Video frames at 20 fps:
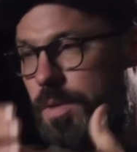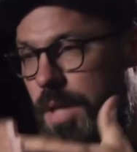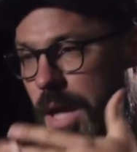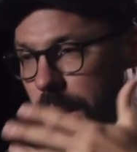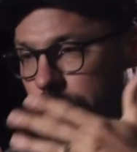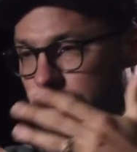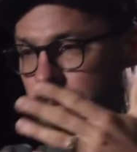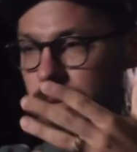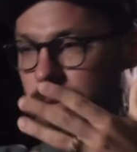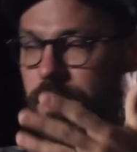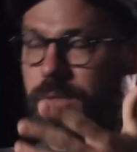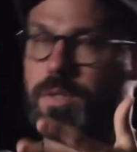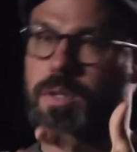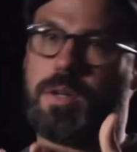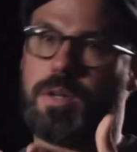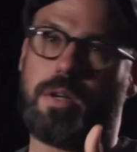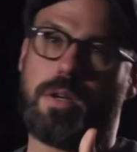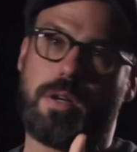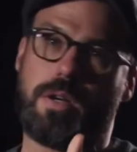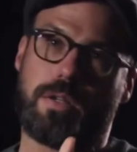those
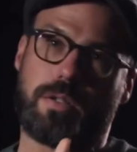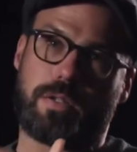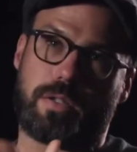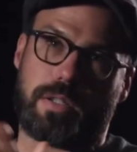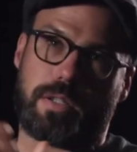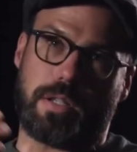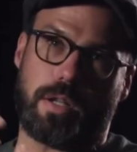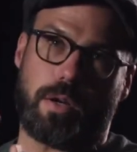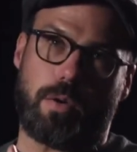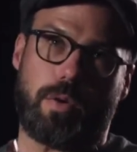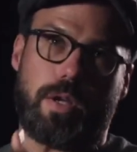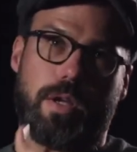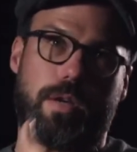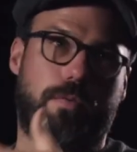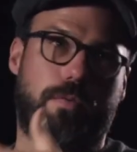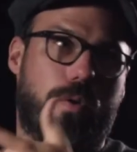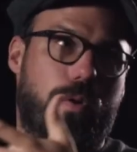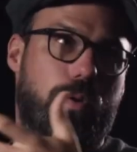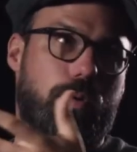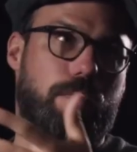cameras
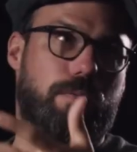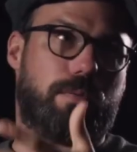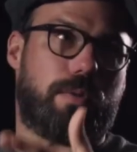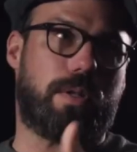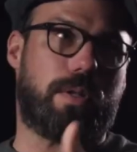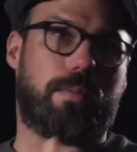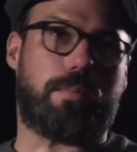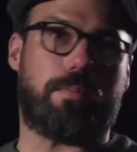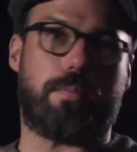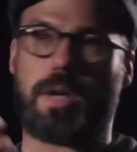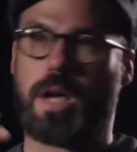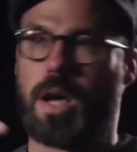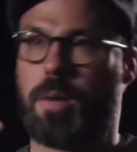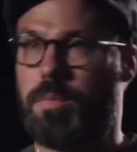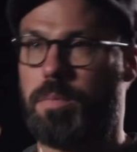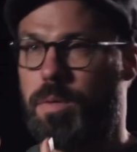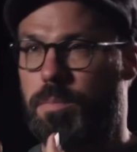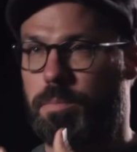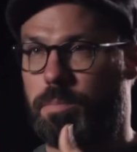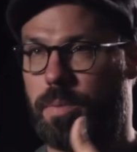slowly evolved in
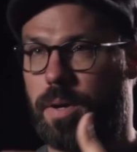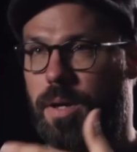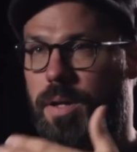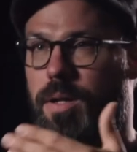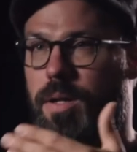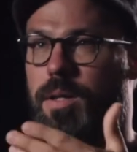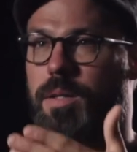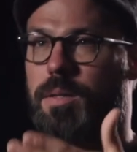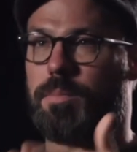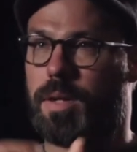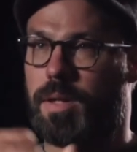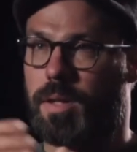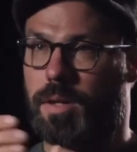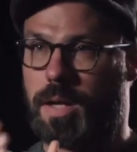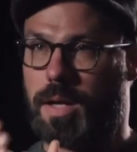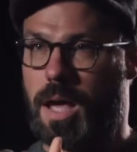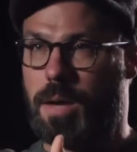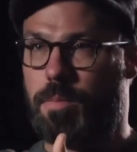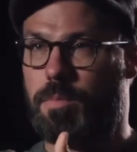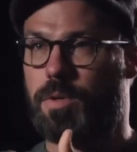becoming better and
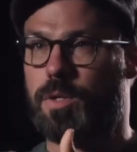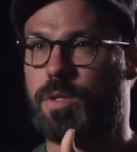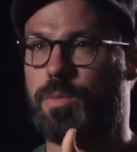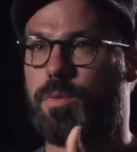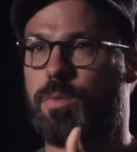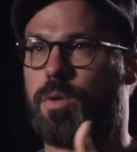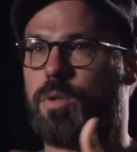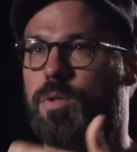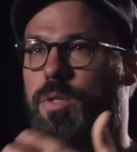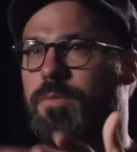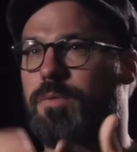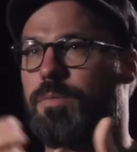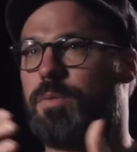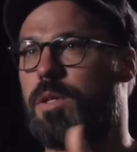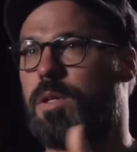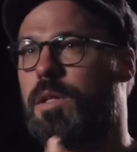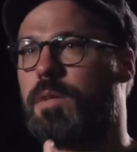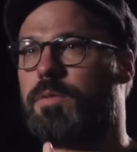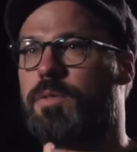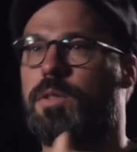better cameras, because
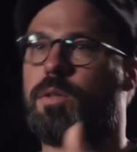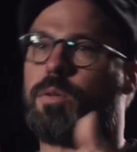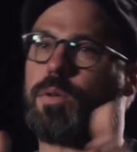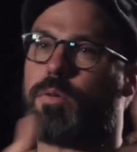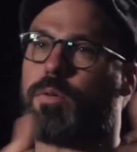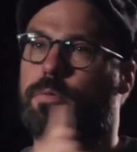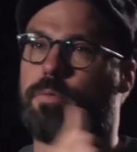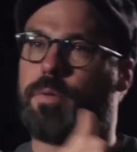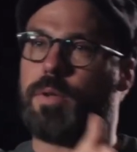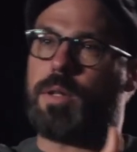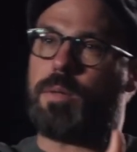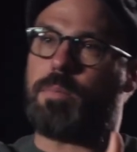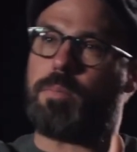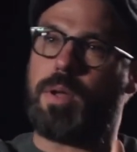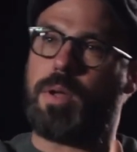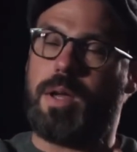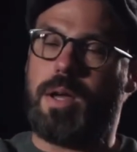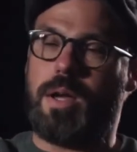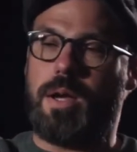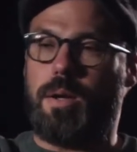everybody loves the look of
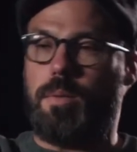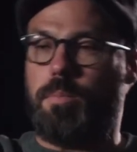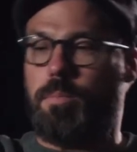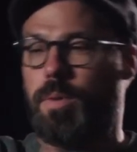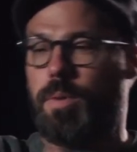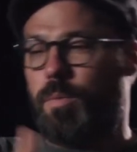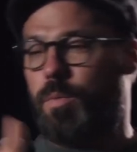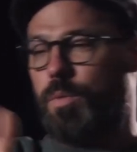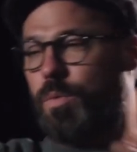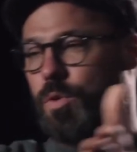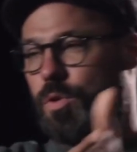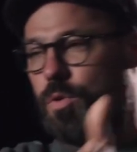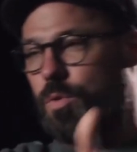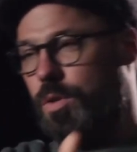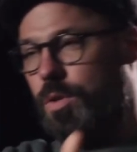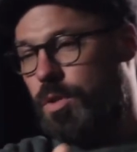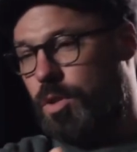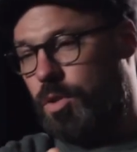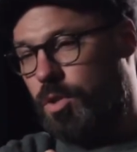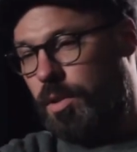film, but we
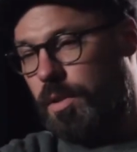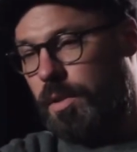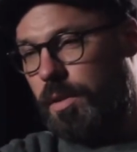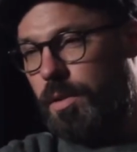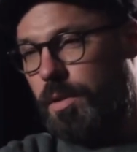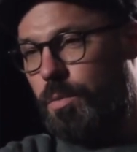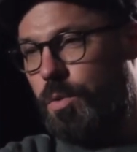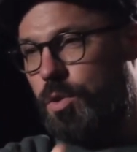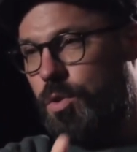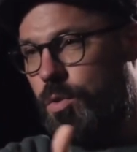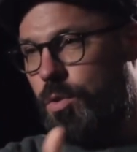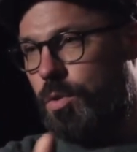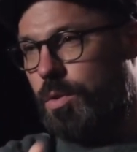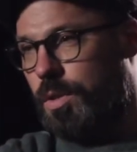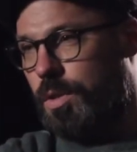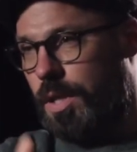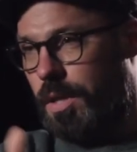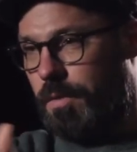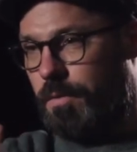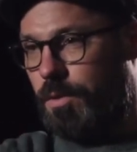were shooting digital,
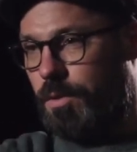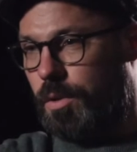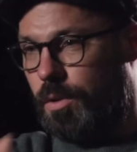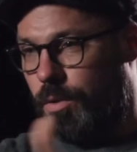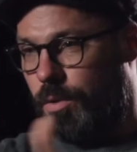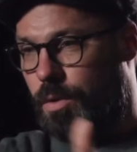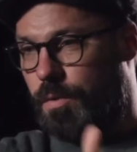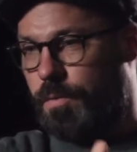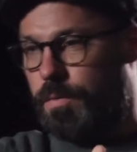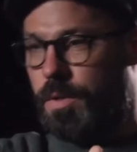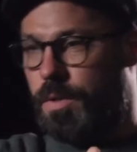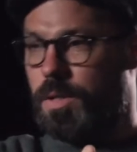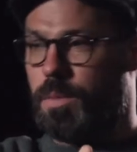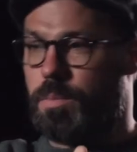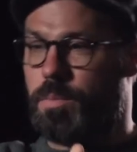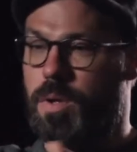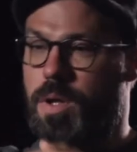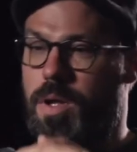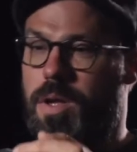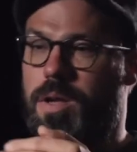which couldn't give you the look of
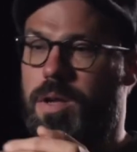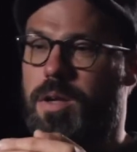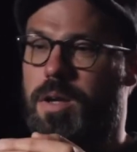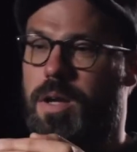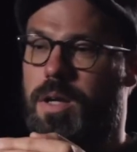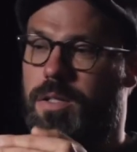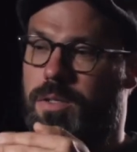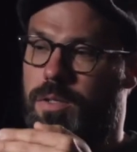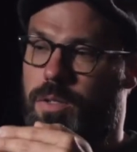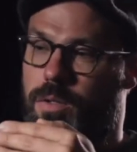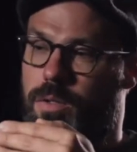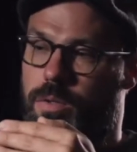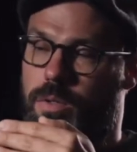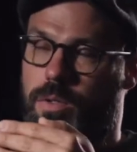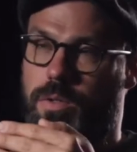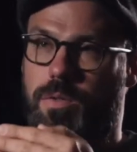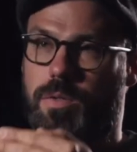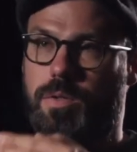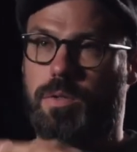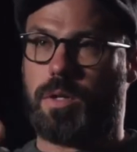film. And
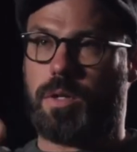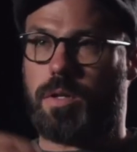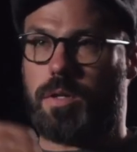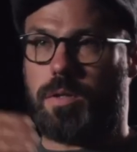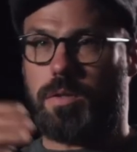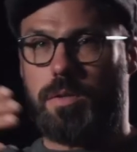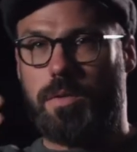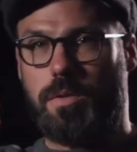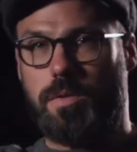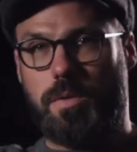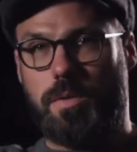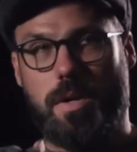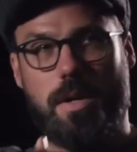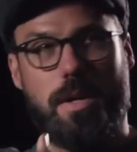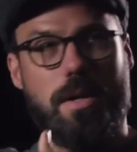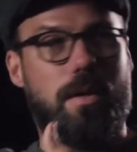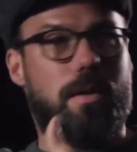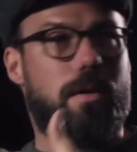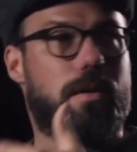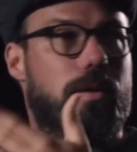so you started to,
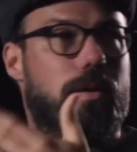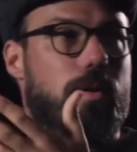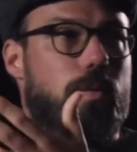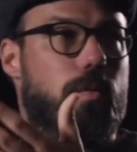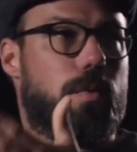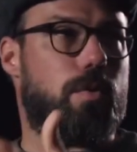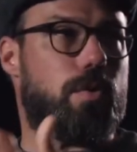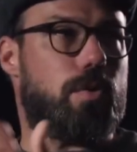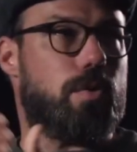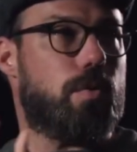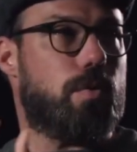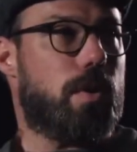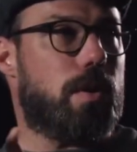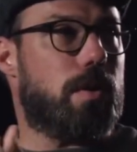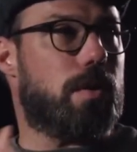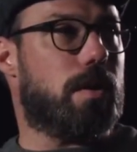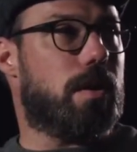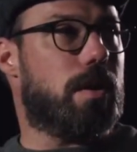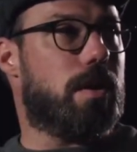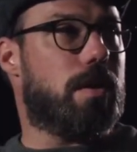you know, we were
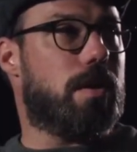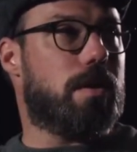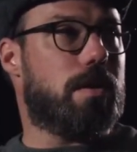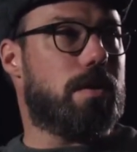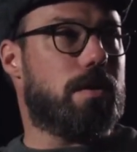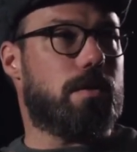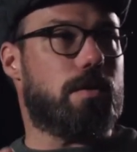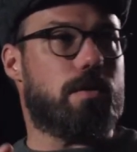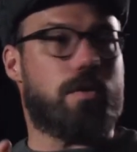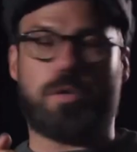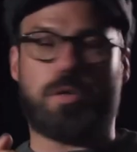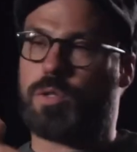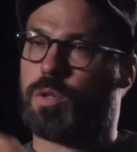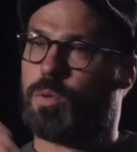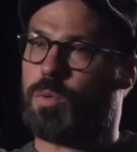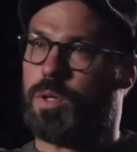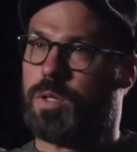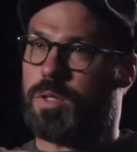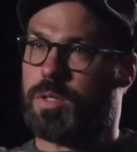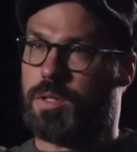shooting
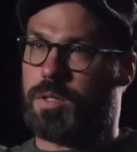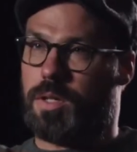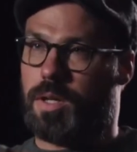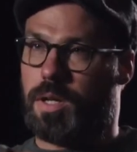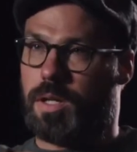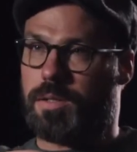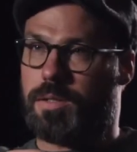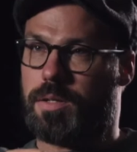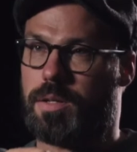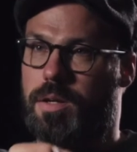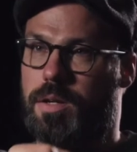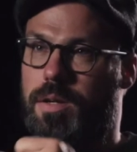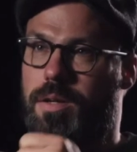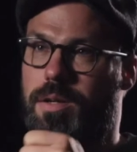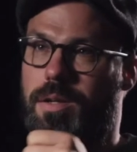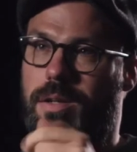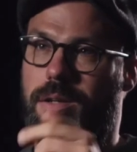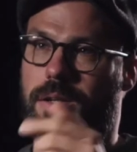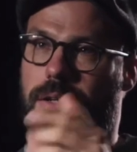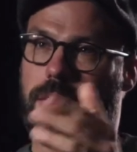the Sony
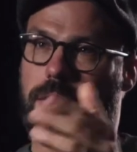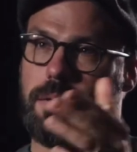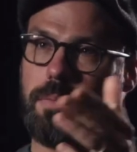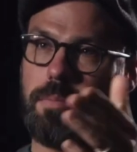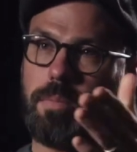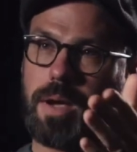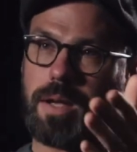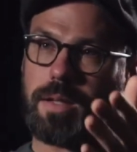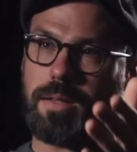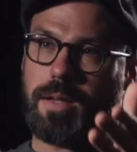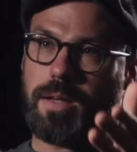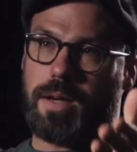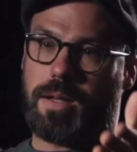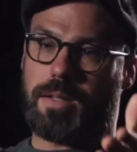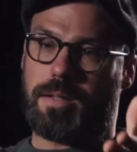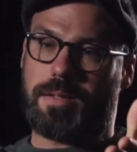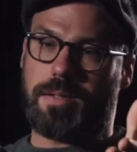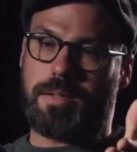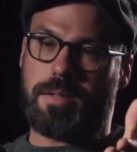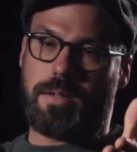CineAlta back
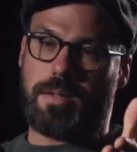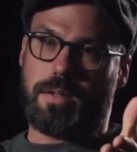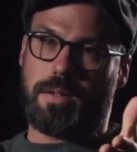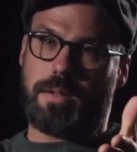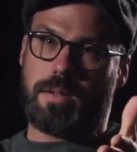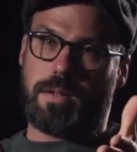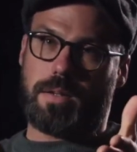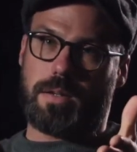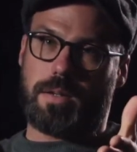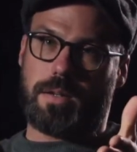then.